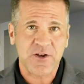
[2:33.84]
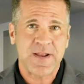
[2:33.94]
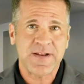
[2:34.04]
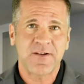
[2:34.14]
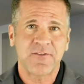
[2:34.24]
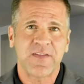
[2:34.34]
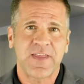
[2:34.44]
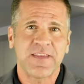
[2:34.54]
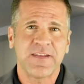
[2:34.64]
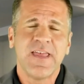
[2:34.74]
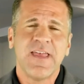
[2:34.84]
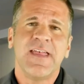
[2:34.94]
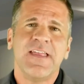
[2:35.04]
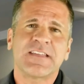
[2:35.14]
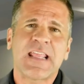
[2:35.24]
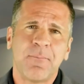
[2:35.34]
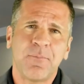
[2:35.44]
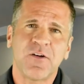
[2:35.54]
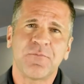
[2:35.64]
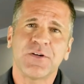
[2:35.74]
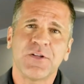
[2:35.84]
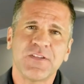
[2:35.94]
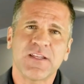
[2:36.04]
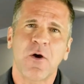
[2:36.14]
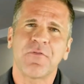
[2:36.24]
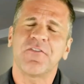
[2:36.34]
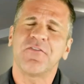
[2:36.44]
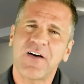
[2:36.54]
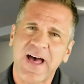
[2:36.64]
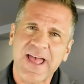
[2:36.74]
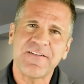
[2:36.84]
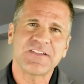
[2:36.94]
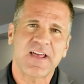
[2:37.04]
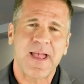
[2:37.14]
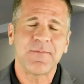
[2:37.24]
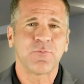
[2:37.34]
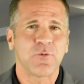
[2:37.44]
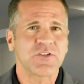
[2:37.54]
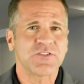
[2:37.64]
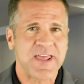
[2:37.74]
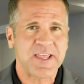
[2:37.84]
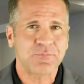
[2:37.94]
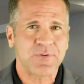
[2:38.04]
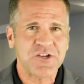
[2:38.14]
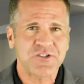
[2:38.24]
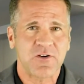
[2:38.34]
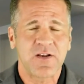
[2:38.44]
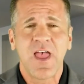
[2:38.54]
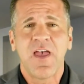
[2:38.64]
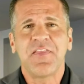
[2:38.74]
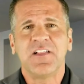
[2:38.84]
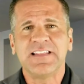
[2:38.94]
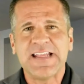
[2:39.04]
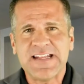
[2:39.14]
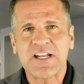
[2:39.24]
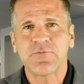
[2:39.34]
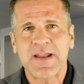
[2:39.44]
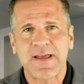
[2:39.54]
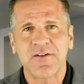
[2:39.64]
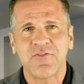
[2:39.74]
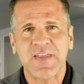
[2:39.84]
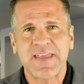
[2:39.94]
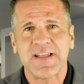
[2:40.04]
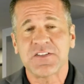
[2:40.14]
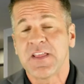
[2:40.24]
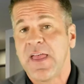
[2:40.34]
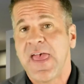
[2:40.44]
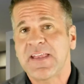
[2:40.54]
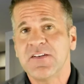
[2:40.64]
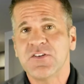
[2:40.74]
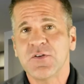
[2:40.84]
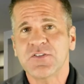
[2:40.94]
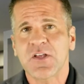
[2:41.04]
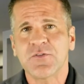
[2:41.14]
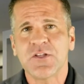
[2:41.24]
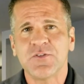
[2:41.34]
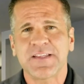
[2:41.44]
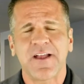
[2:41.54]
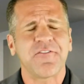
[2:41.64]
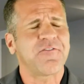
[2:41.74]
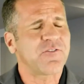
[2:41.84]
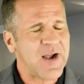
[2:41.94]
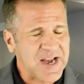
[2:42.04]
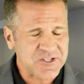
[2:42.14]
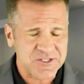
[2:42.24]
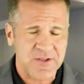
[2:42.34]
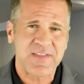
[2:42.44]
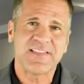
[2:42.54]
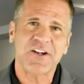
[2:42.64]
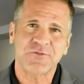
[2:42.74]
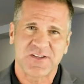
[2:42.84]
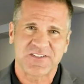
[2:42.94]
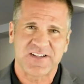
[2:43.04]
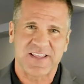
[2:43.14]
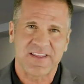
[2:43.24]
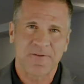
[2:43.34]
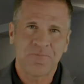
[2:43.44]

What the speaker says: radon fan is capable of producing over 5 times more static pressure than the leading radon fans and can do so using a fraction of the electricity.